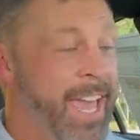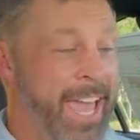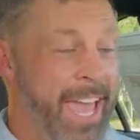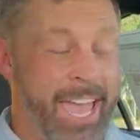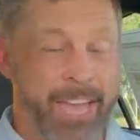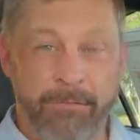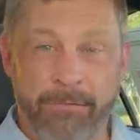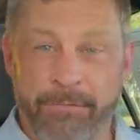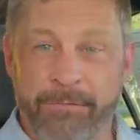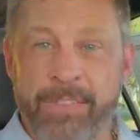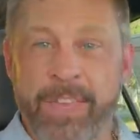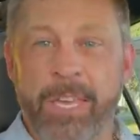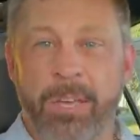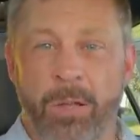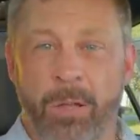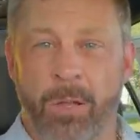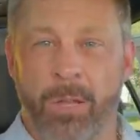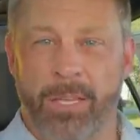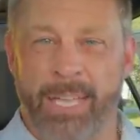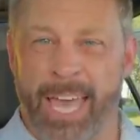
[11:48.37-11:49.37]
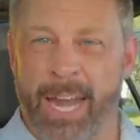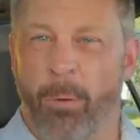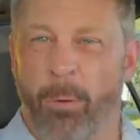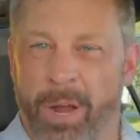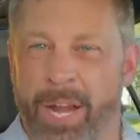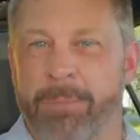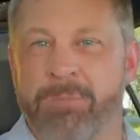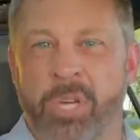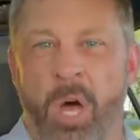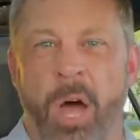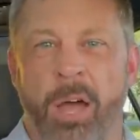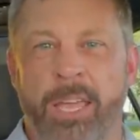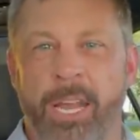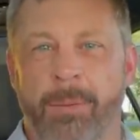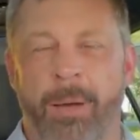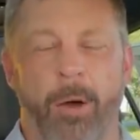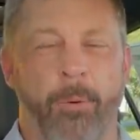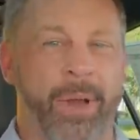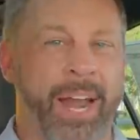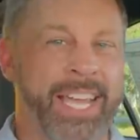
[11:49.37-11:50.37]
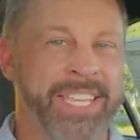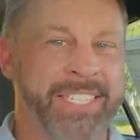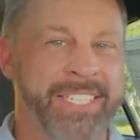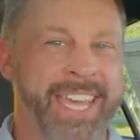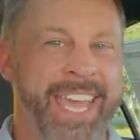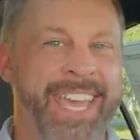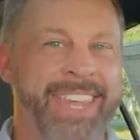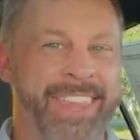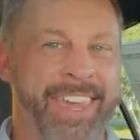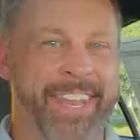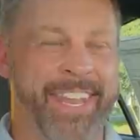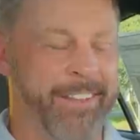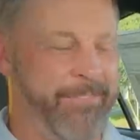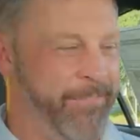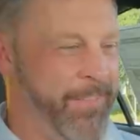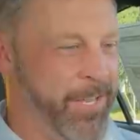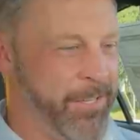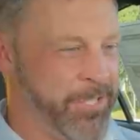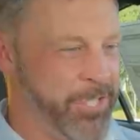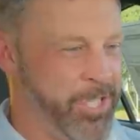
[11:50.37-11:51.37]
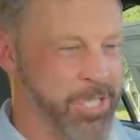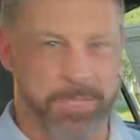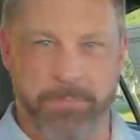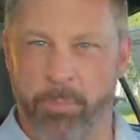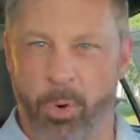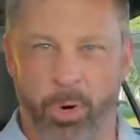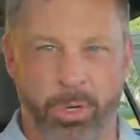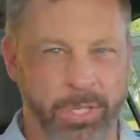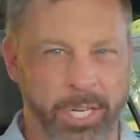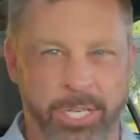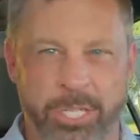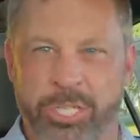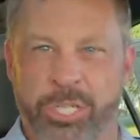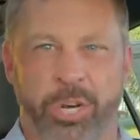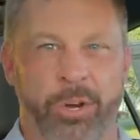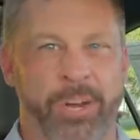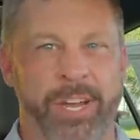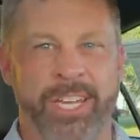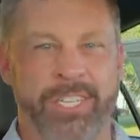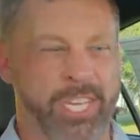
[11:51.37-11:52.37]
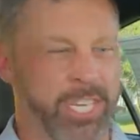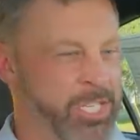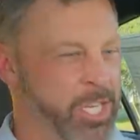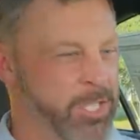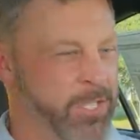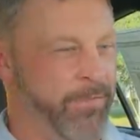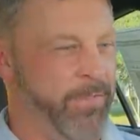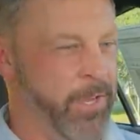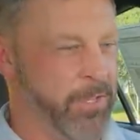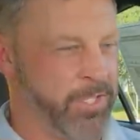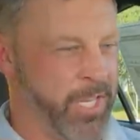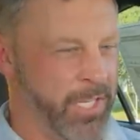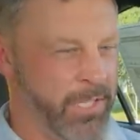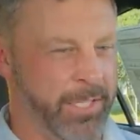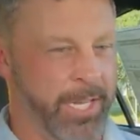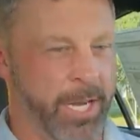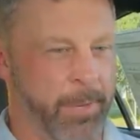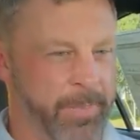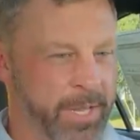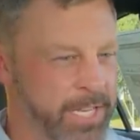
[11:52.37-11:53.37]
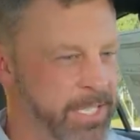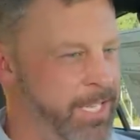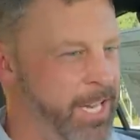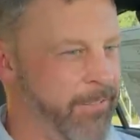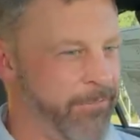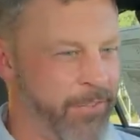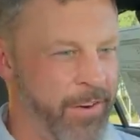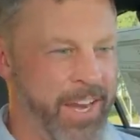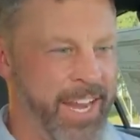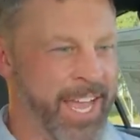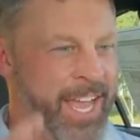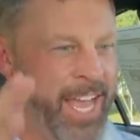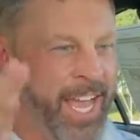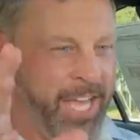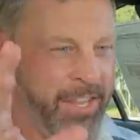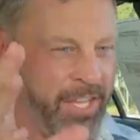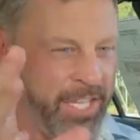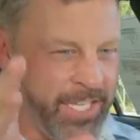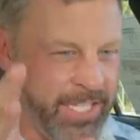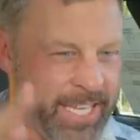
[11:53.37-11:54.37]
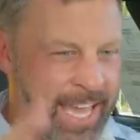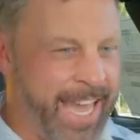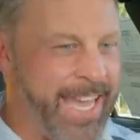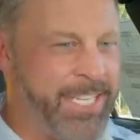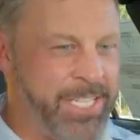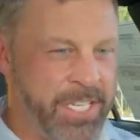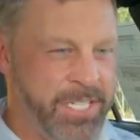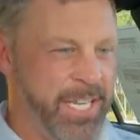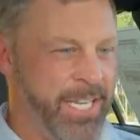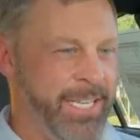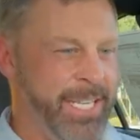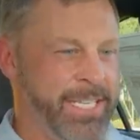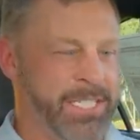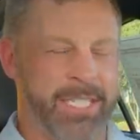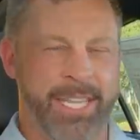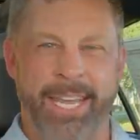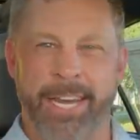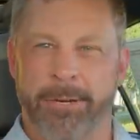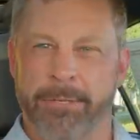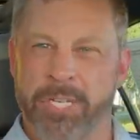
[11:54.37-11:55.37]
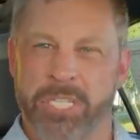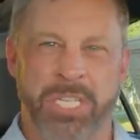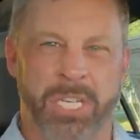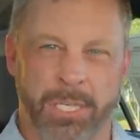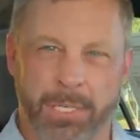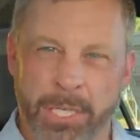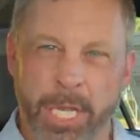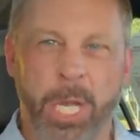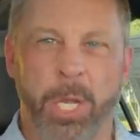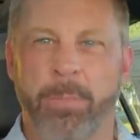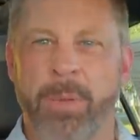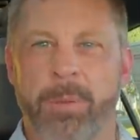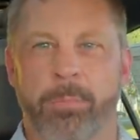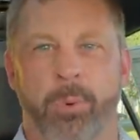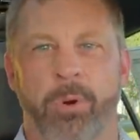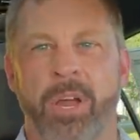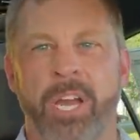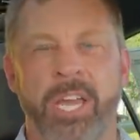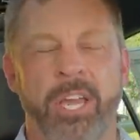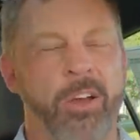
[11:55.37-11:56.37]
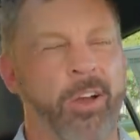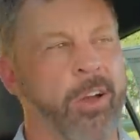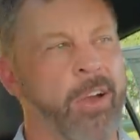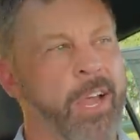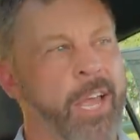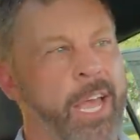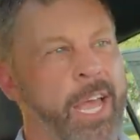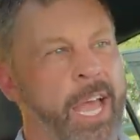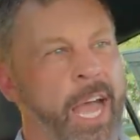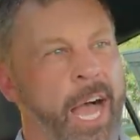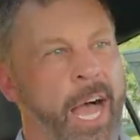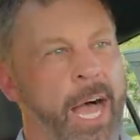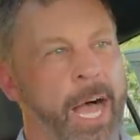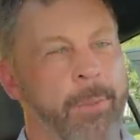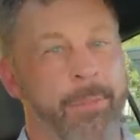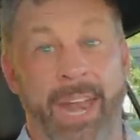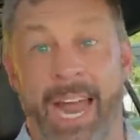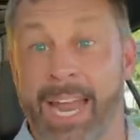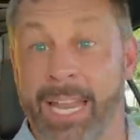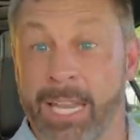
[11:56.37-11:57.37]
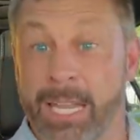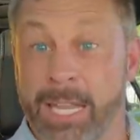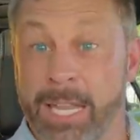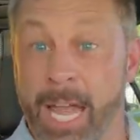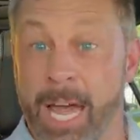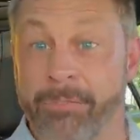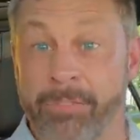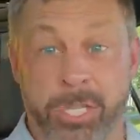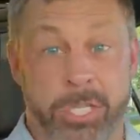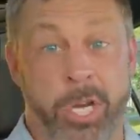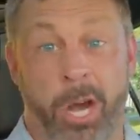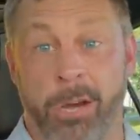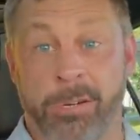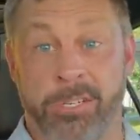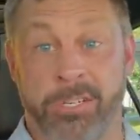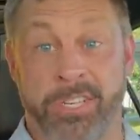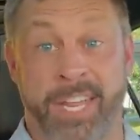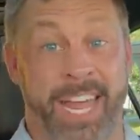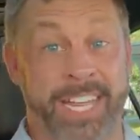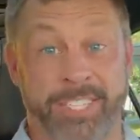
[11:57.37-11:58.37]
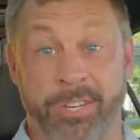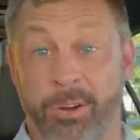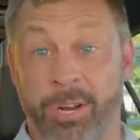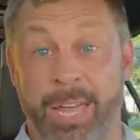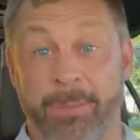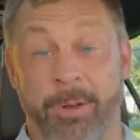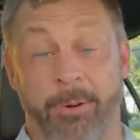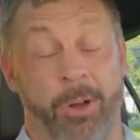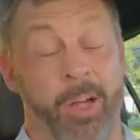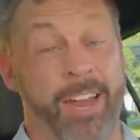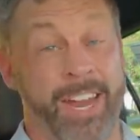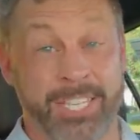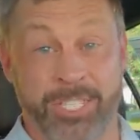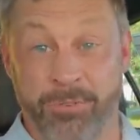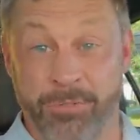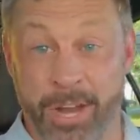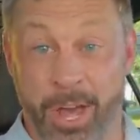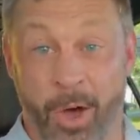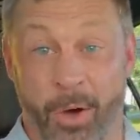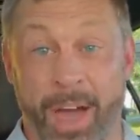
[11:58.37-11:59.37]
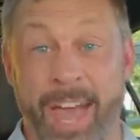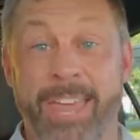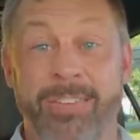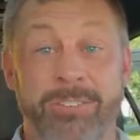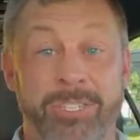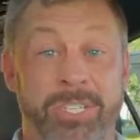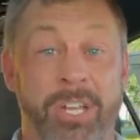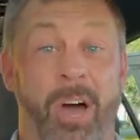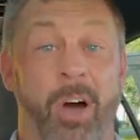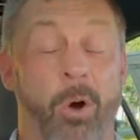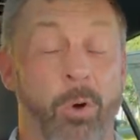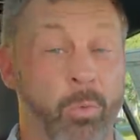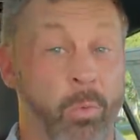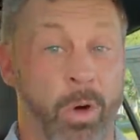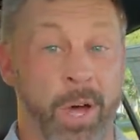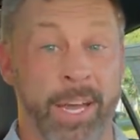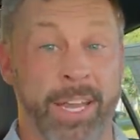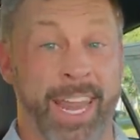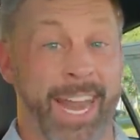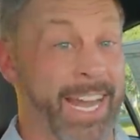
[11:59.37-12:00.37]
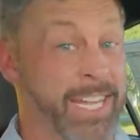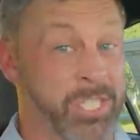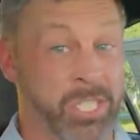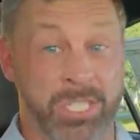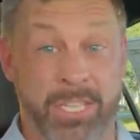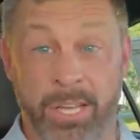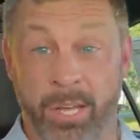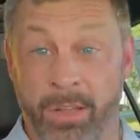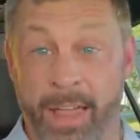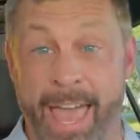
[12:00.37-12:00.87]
and feel kind of what I'm talking about. When I say that it feels just more luxurious, it just feels a little bit different. The gauges in this thing are just a little bit prettier. And I love the Chargers, guys. Don't get me wrong. As you know, I used to own one, and I still